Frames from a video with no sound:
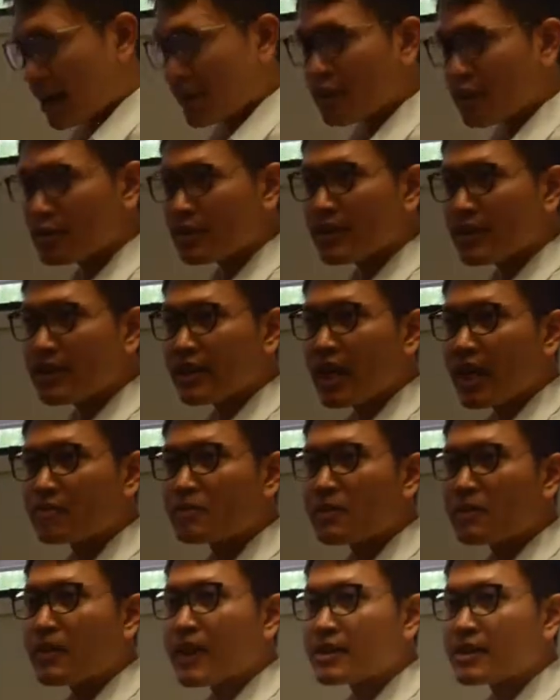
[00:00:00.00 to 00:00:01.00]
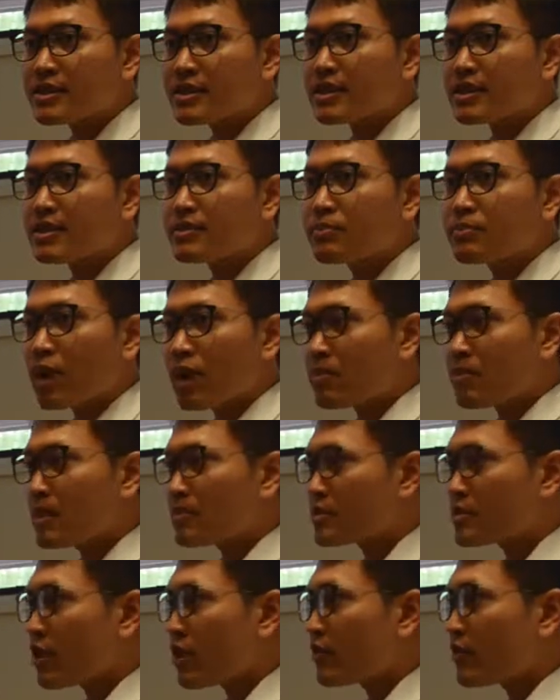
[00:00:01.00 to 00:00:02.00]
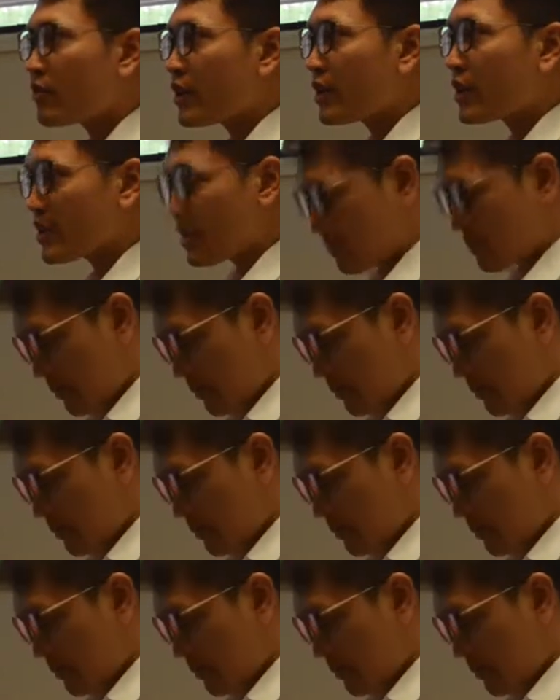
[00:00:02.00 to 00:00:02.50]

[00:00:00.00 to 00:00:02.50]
Using the Optimizing Problem-Solving